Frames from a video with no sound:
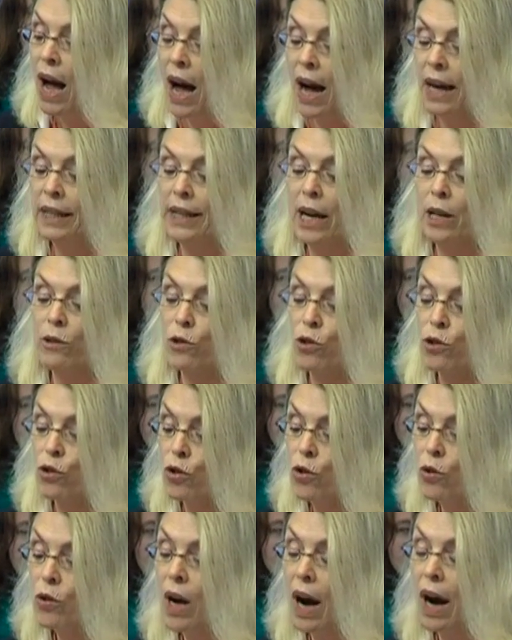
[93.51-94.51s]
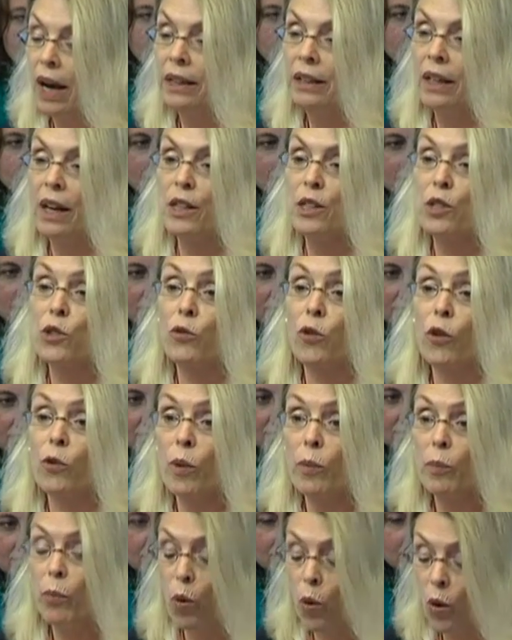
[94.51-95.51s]
announce new guidelines for
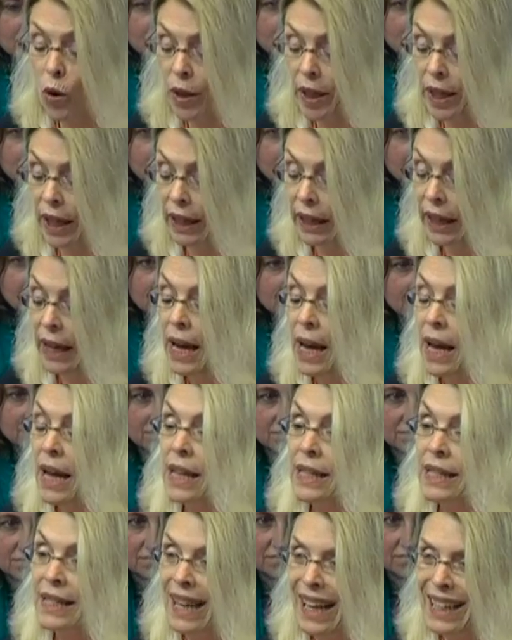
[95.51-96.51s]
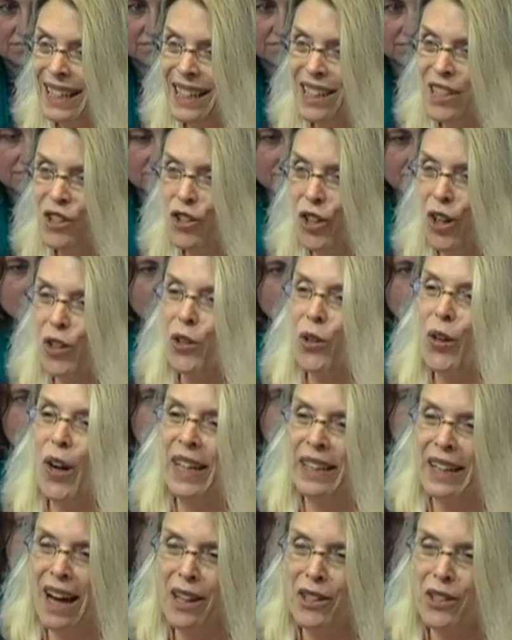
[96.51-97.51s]
reporting sex and gender
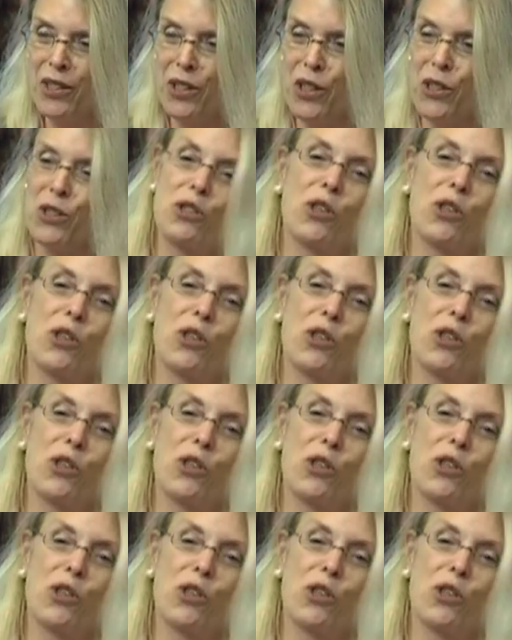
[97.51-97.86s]
analysis.